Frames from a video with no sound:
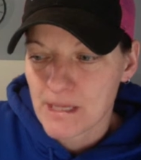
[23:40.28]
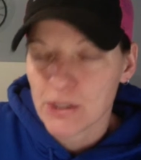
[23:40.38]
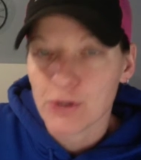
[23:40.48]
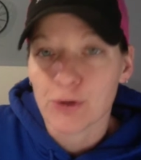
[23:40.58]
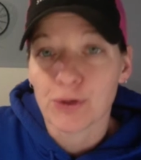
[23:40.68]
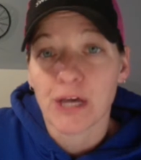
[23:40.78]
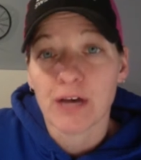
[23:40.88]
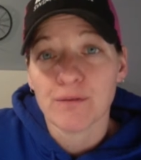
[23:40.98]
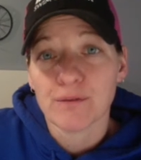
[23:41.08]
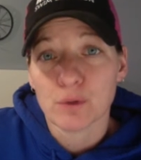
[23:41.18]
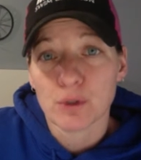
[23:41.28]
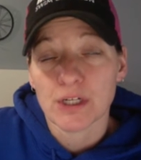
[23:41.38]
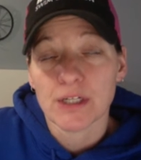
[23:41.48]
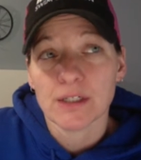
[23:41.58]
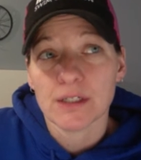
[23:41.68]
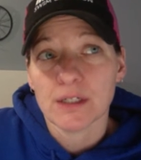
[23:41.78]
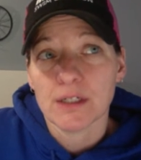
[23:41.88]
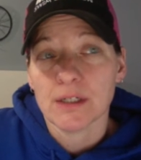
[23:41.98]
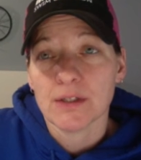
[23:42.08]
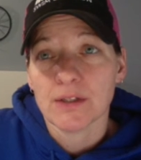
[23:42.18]
your gut flora,
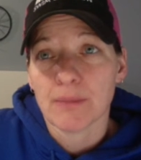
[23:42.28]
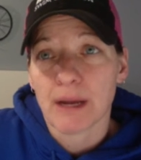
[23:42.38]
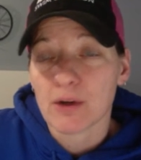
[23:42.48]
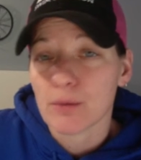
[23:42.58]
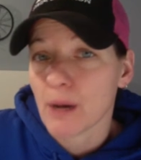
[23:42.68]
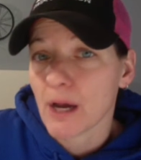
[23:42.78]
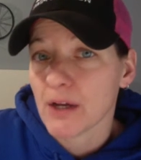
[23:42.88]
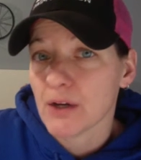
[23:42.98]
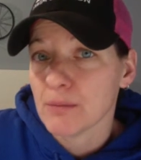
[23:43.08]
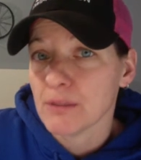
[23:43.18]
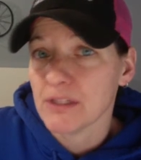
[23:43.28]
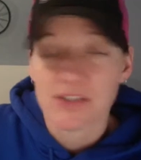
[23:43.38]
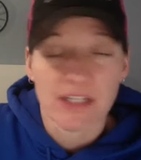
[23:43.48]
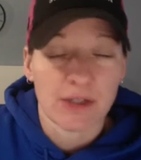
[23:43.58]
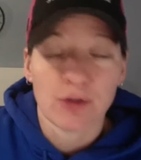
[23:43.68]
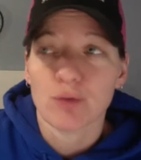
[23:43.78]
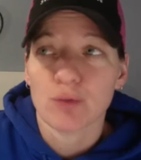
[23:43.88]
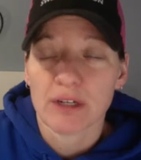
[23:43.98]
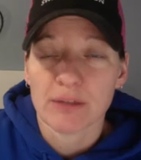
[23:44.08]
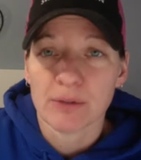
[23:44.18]
the microbiome, is
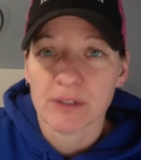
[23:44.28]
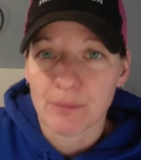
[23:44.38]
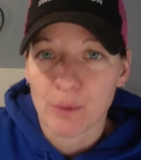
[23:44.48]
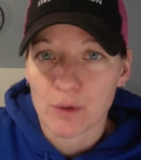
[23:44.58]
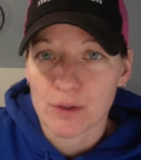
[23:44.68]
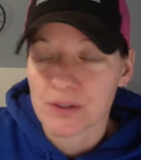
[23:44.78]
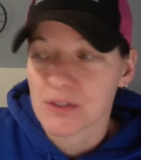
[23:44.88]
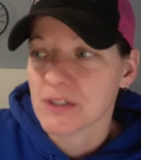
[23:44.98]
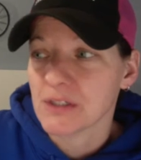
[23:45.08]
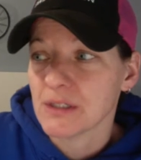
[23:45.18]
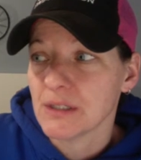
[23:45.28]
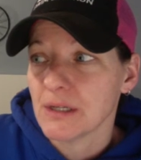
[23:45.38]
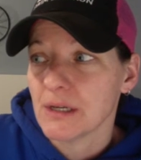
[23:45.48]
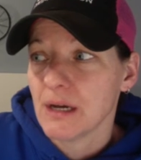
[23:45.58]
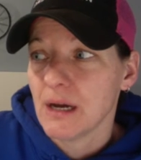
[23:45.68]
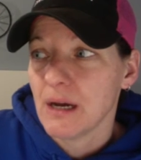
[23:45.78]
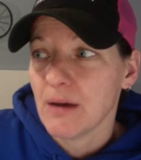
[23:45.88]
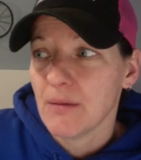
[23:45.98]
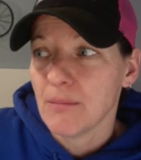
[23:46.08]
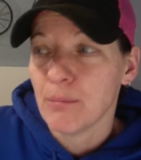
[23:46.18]
incredibly important,
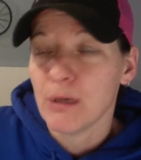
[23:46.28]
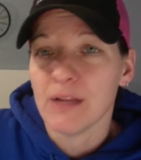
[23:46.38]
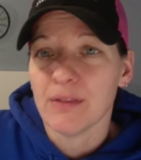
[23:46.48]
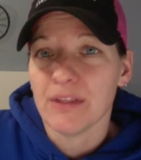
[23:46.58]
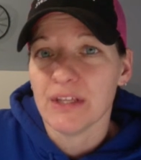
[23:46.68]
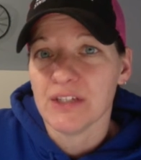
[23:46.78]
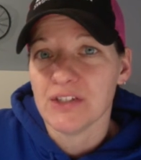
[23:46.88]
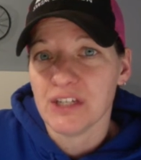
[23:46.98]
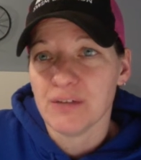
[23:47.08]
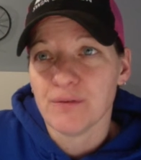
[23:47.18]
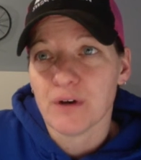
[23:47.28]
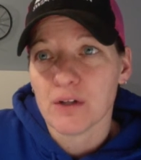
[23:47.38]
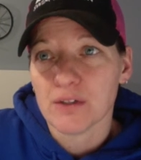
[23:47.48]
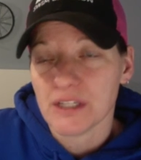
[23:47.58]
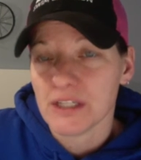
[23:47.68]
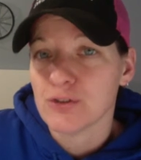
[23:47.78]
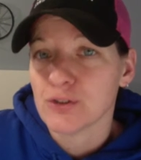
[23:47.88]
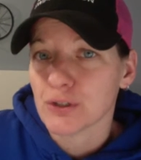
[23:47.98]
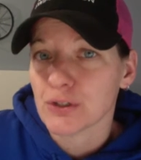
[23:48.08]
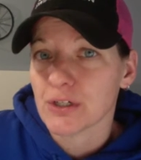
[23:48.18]
but the default
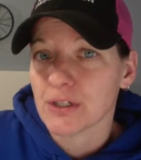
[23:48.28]
knee-jerk